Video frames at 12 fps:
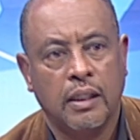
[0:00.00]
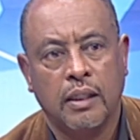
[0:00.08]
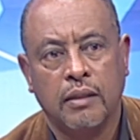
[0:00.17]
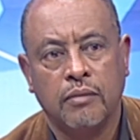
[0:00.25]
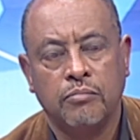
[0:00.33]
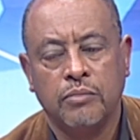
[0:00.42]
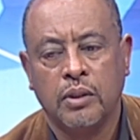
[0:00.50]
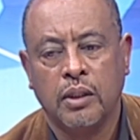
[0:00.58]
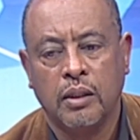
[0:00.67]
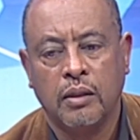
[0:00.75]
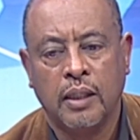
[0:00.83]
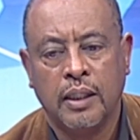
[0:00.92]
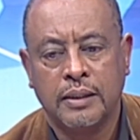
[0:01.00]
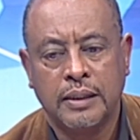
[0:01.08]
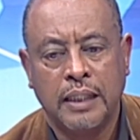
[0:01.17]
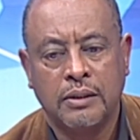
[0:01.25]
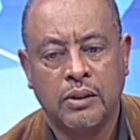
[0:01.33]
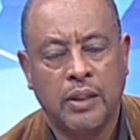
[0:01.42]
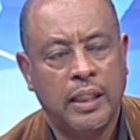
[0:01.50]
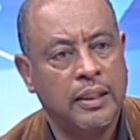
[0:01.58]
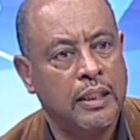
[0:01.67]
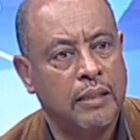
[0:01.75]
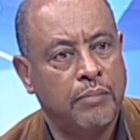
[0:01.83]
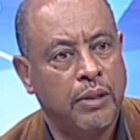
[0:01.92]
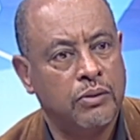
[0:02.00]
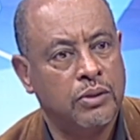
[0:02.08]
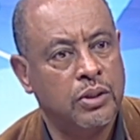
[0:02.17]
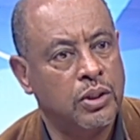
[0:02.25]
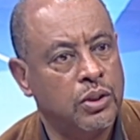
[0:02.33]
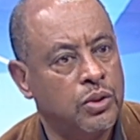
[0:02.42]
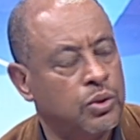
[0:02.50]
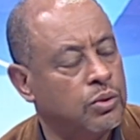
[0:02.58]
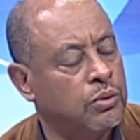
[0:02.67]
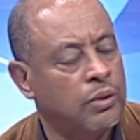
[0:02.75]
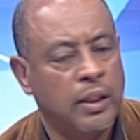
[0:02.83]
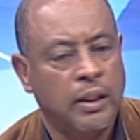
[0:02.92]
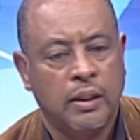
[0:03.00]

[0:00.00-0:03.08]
I started writing about this issue